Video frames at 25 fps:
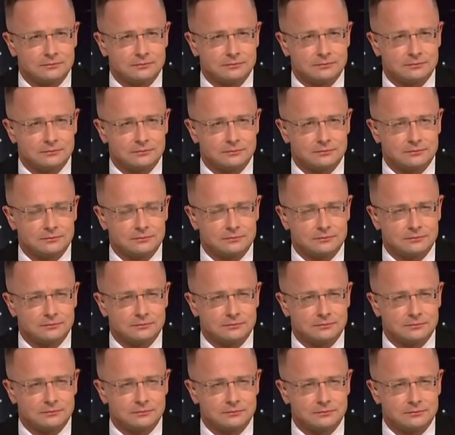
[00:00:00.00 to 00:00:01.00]

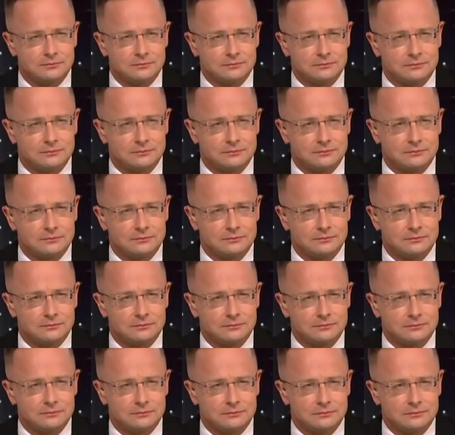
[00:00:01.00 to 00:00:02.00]

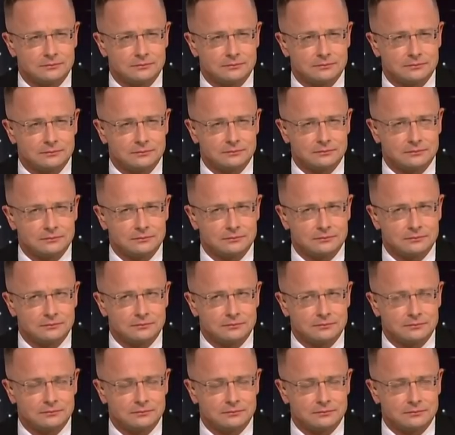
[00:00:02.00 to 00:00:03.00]

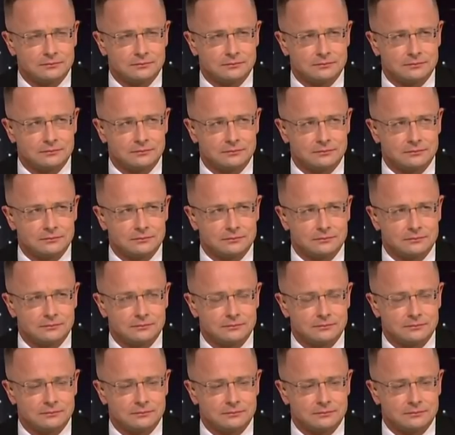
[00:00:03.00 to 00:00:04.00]

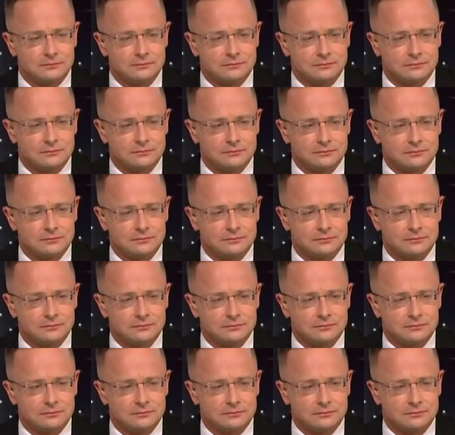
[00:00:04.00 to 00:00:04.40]
(silent)